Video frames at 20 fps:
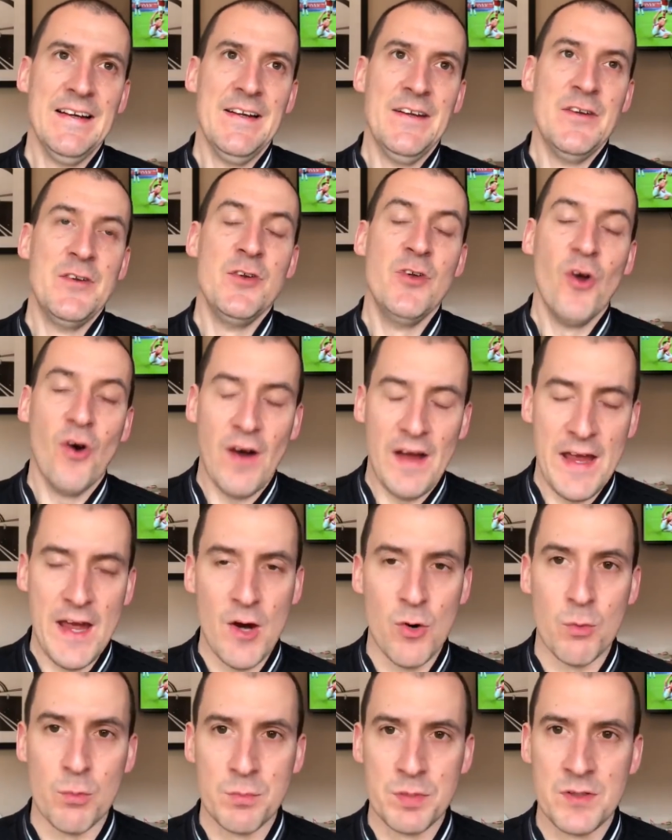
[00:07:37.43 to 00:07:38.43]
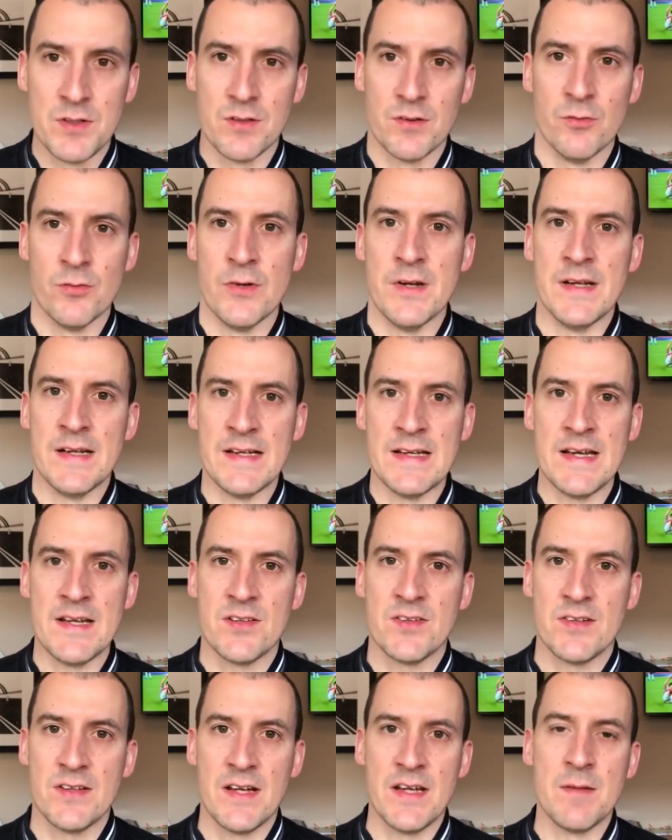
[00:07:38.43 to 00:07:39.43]
not helped really
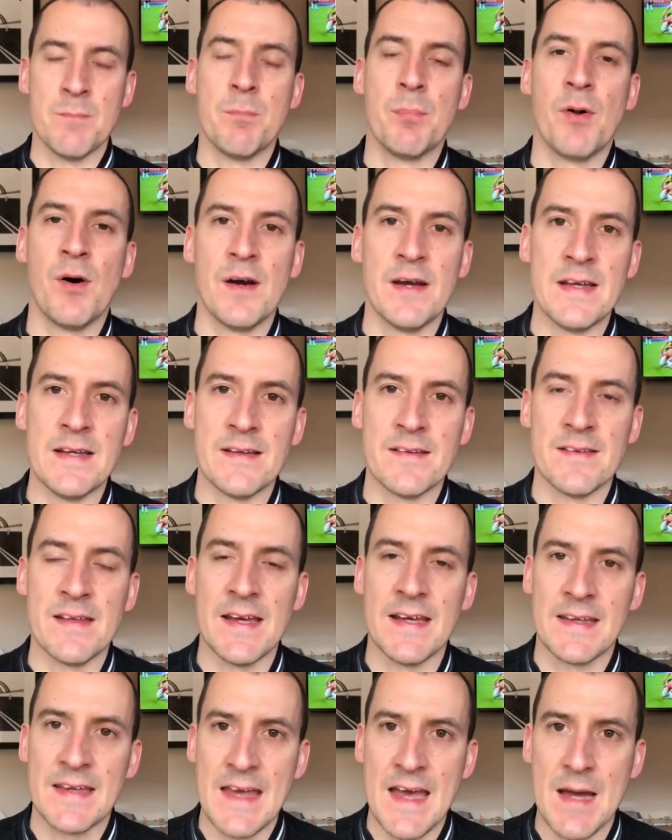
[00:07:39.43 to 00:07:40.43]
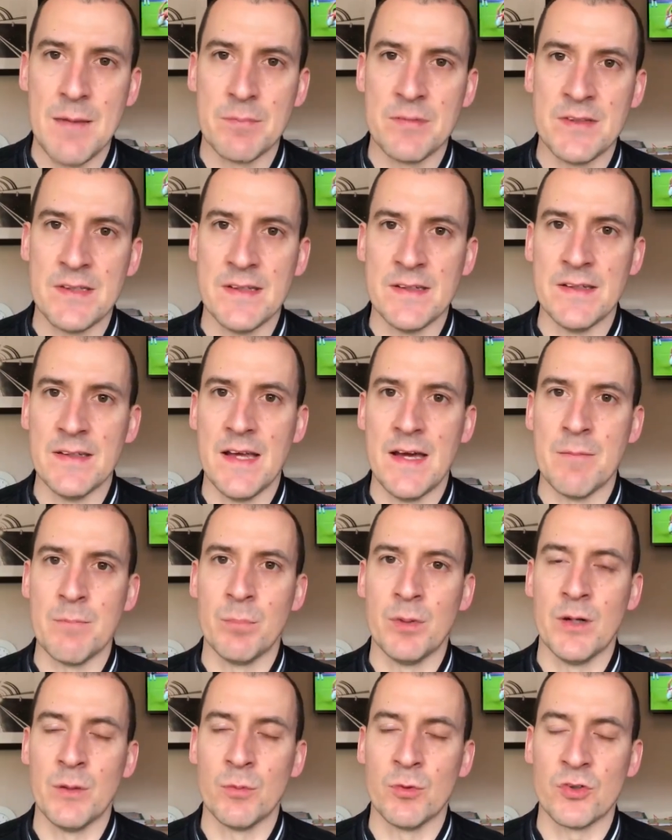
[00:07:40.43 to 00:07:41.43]
yesterday by their captain and
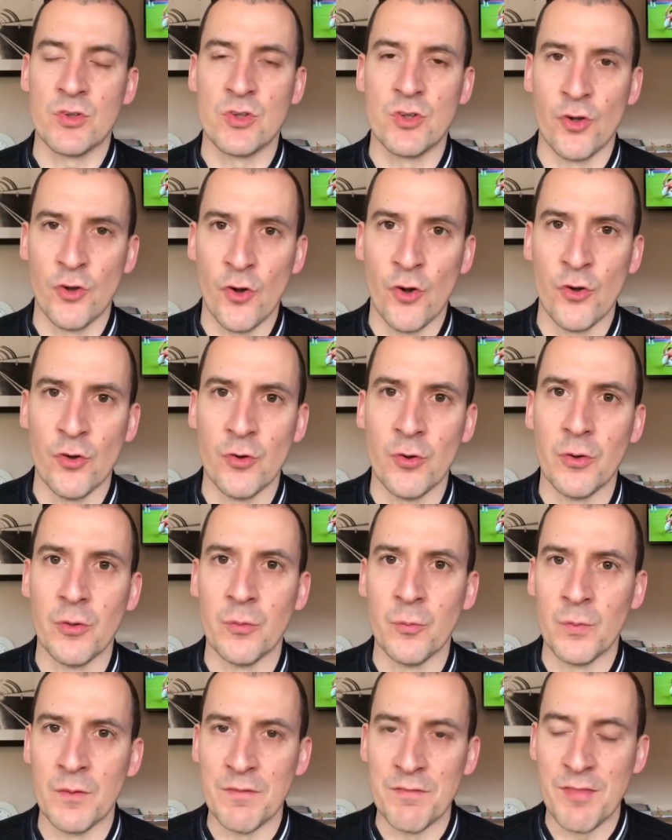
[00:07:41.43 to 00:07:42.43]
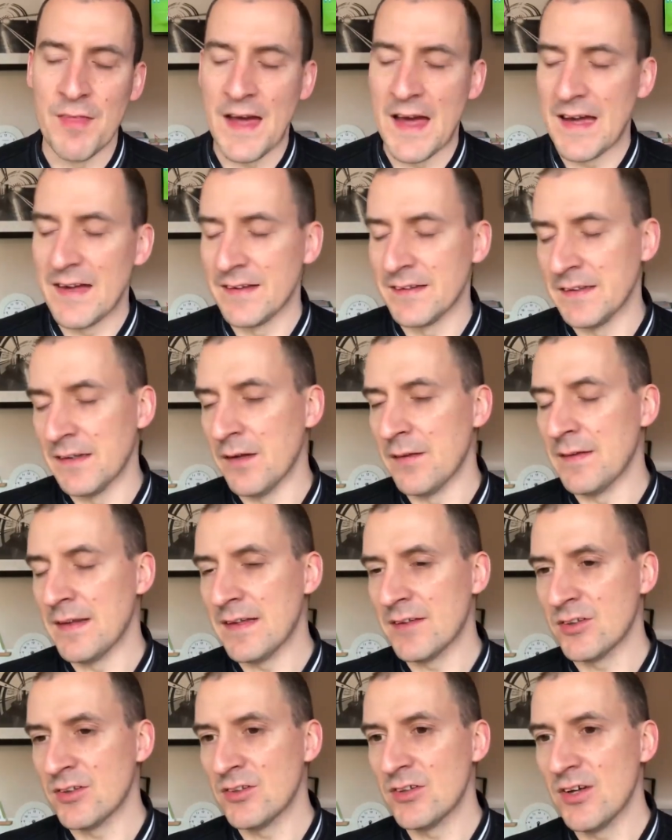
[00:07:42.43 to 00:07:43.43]
by what's gone on with that.
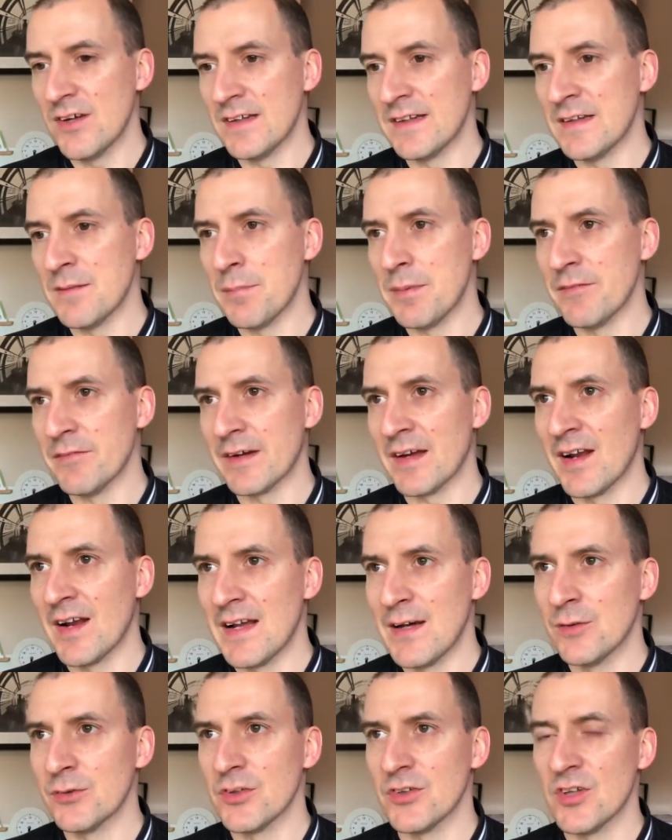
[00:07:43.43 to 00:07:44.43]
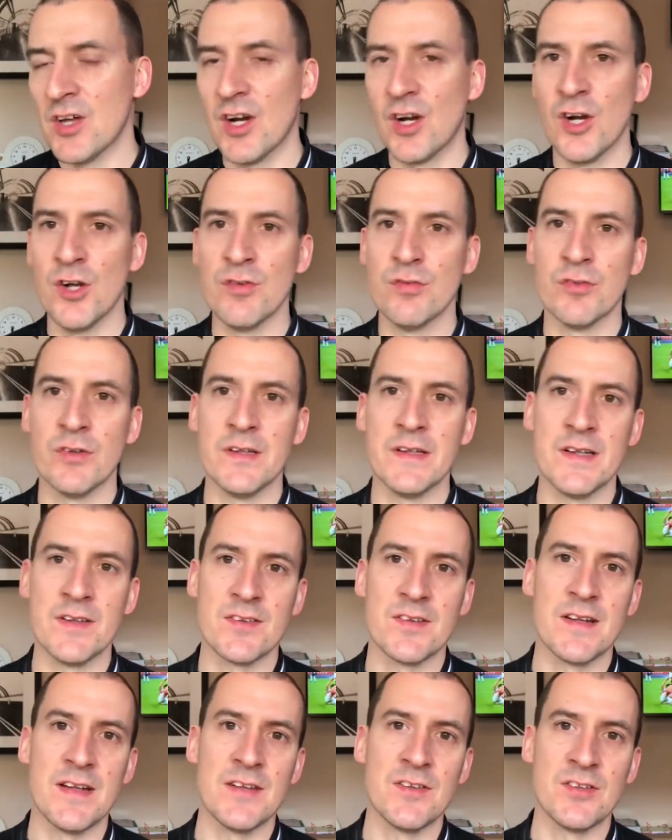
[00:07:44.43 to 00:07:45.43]
That's certainly a bit of a cloud that's hung over it
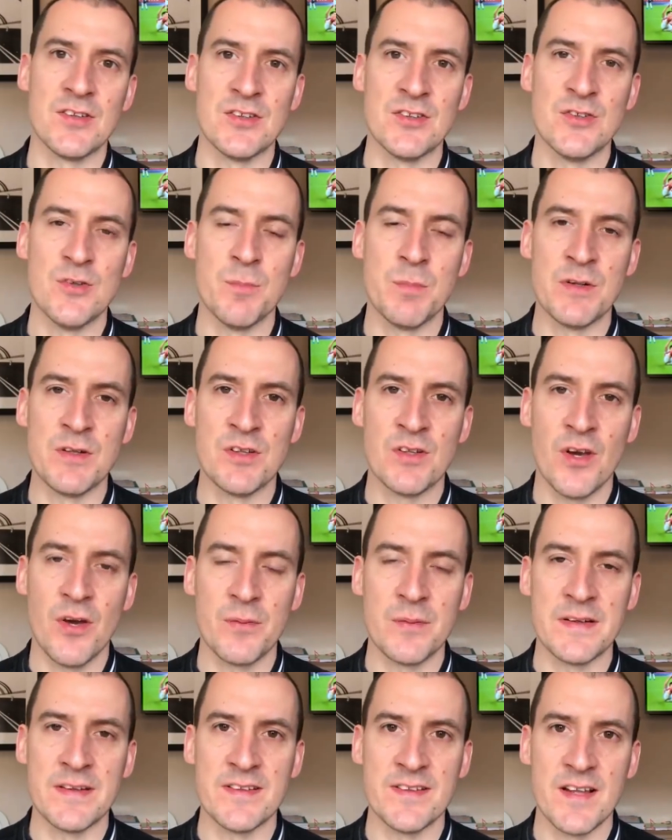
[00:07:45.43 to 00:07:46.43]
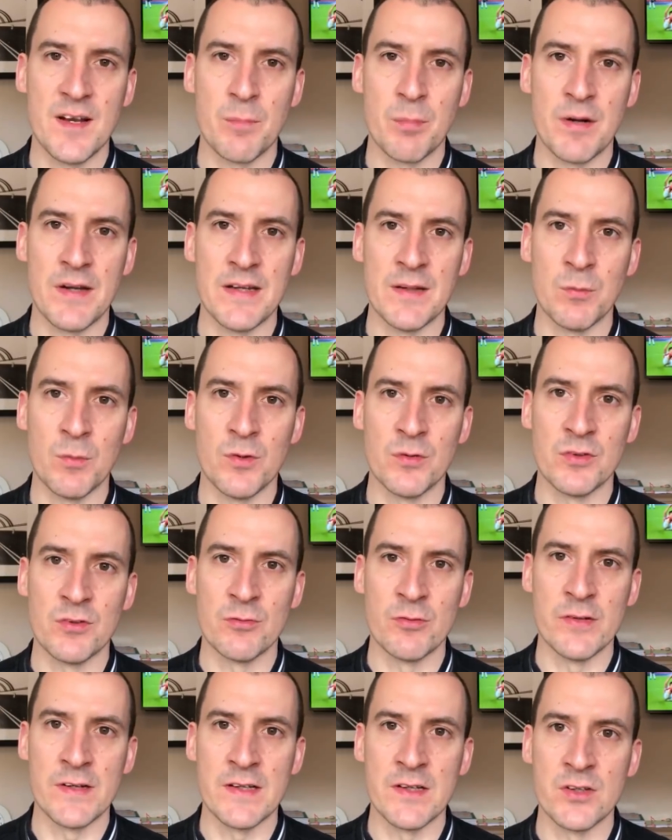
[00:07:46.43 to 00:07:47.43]
yesterday. So you should be totally celebrating what was a
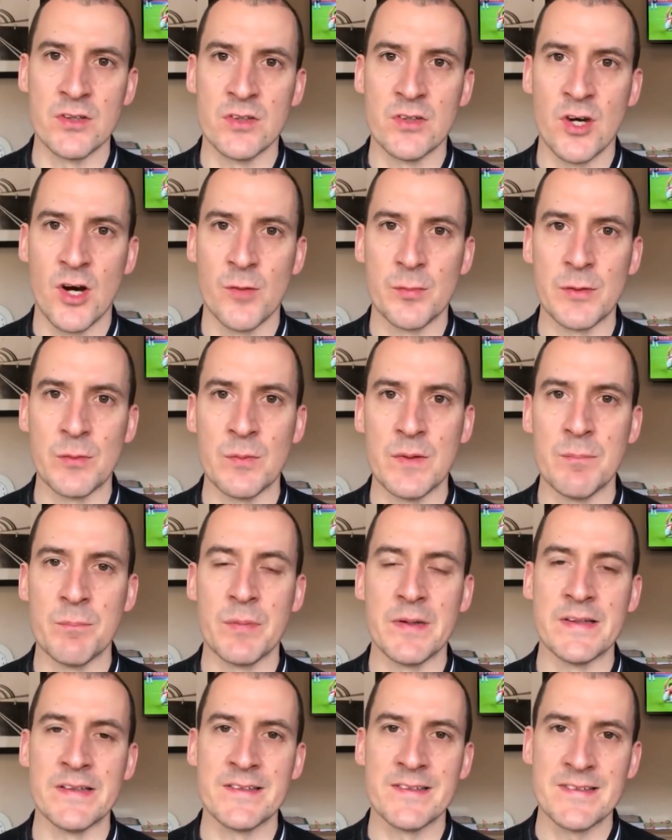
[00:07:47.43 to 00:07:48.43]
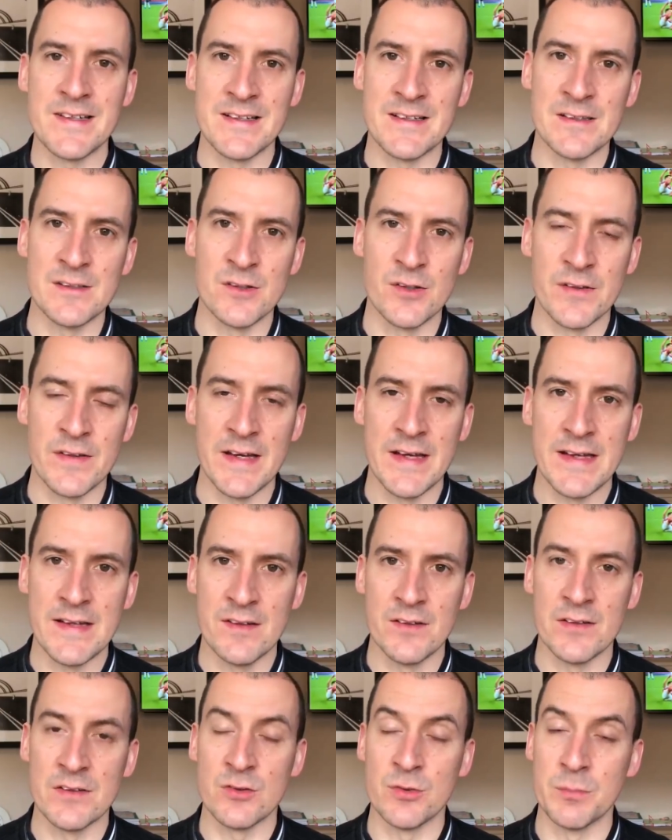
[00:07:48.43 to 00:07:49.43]
really good derby win. But instead, a lot of the
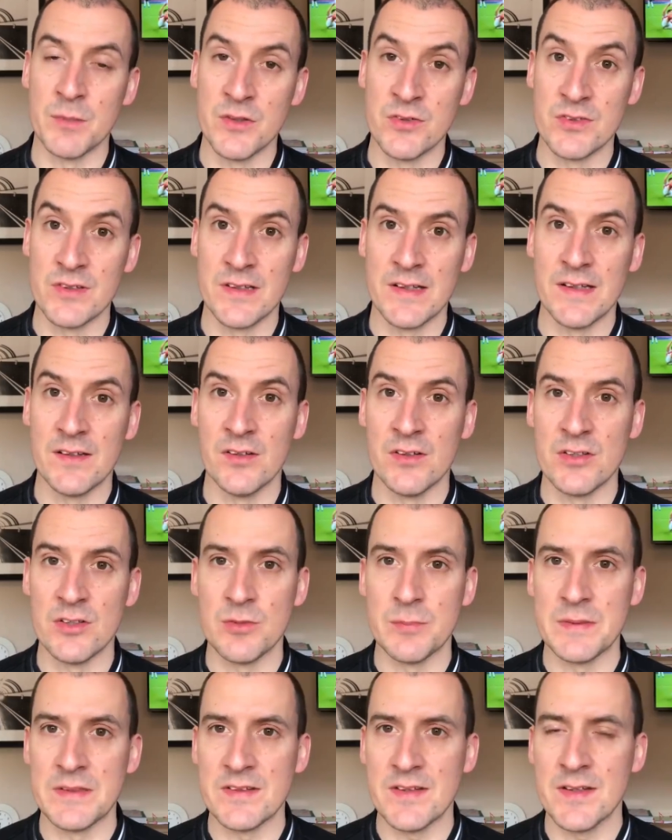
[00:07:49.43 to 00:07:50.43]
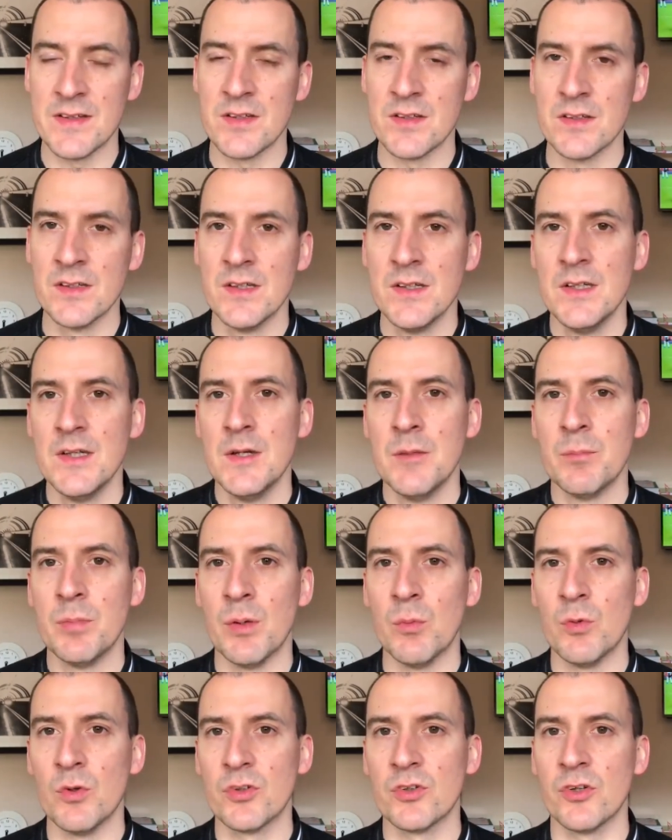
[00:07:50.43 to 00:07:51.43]
headlines, or most of the headlines, have been taken by
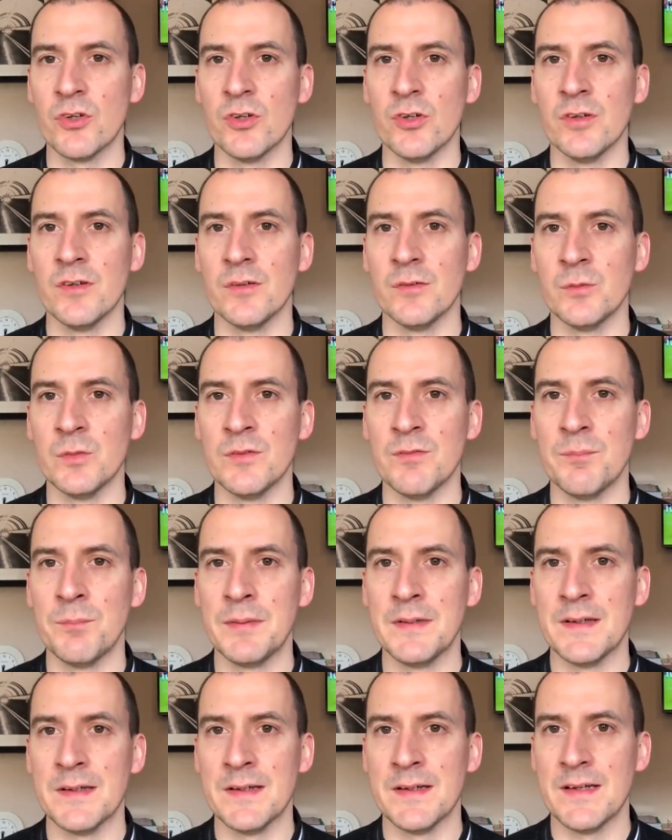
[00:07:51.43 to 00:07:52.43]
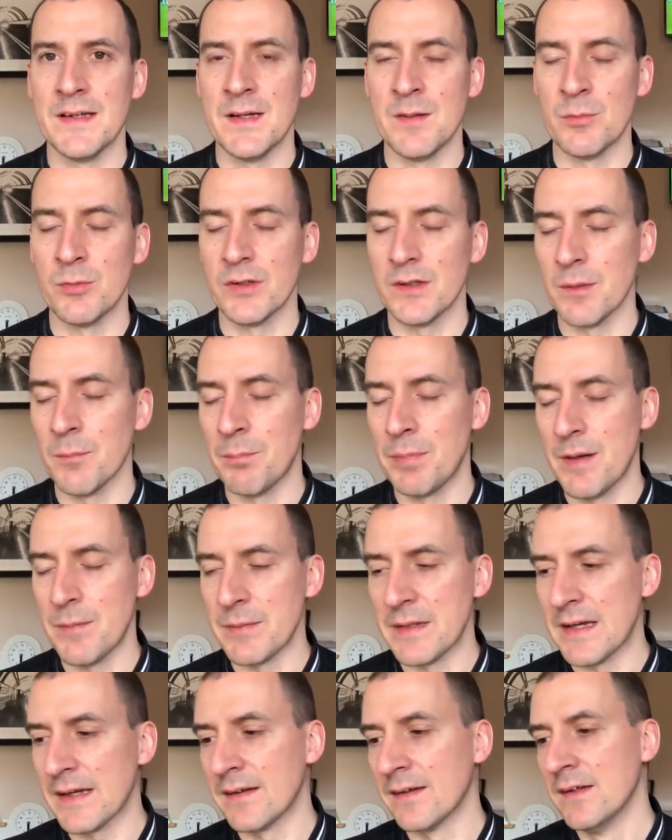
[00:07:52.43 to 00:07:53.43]
what's gone on with Pierre-Emerick
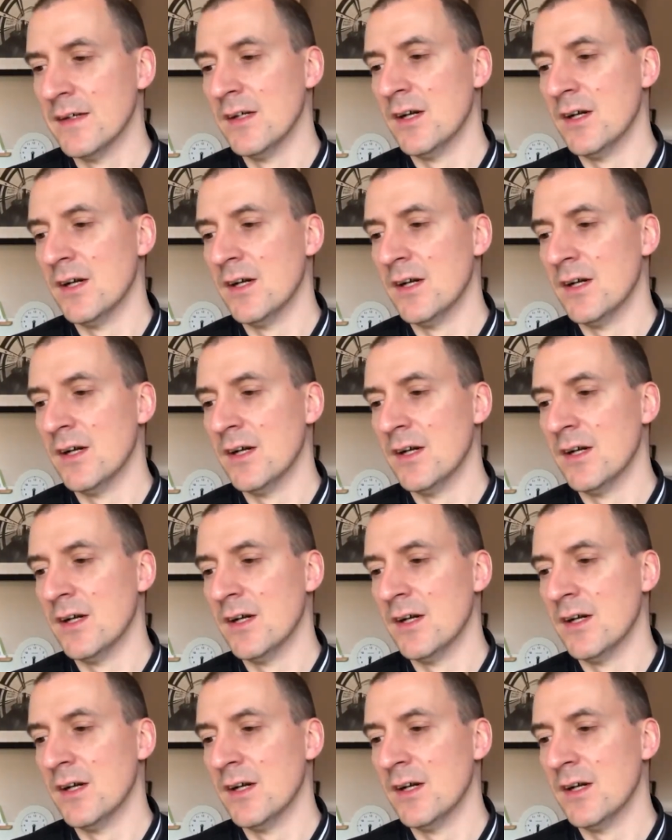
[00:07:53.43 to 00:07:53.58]
Aubameyang.